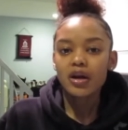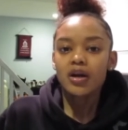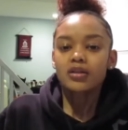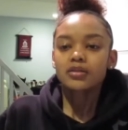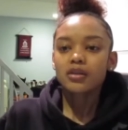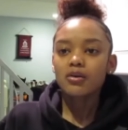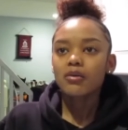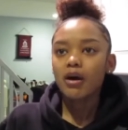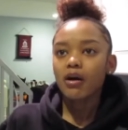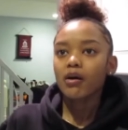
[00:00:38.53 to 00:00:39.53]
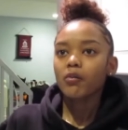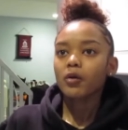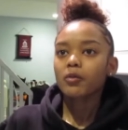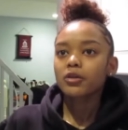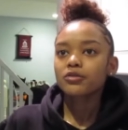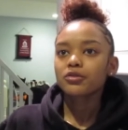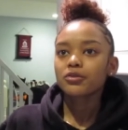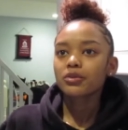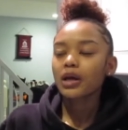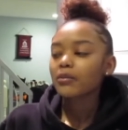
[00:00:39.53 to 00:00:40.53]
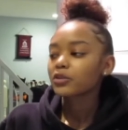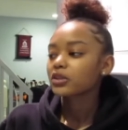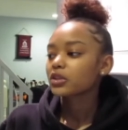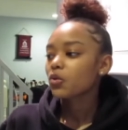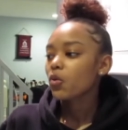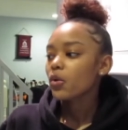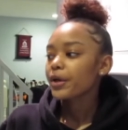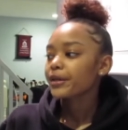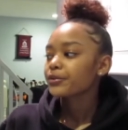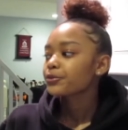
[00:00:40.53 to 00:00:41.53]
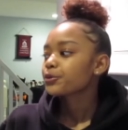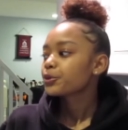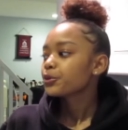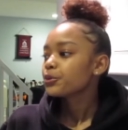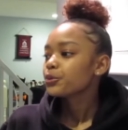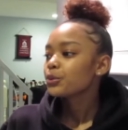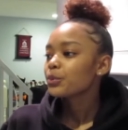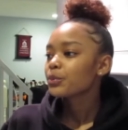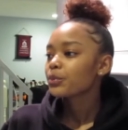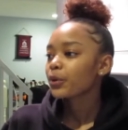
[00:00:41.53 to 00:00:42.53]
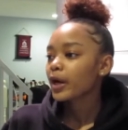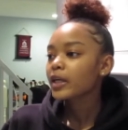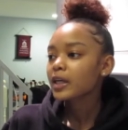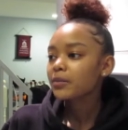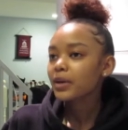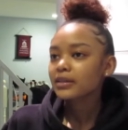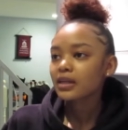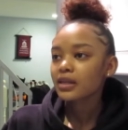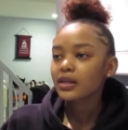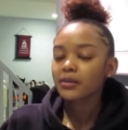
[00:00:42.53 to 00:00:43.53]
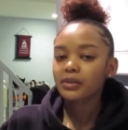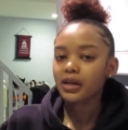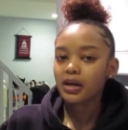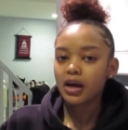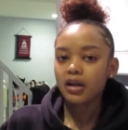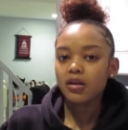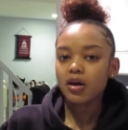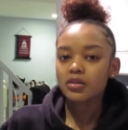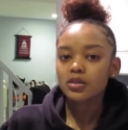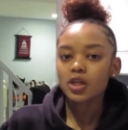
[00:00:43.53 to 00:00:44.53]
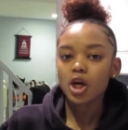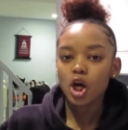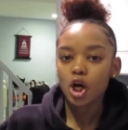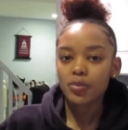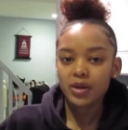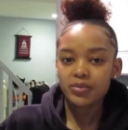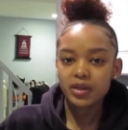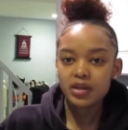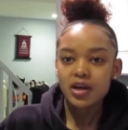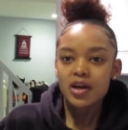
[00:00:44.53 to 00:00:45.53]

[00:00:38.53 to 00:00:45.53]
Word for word: So um, what I'm gonna do, I'm just going to prank him by telling him that I lost our puppy.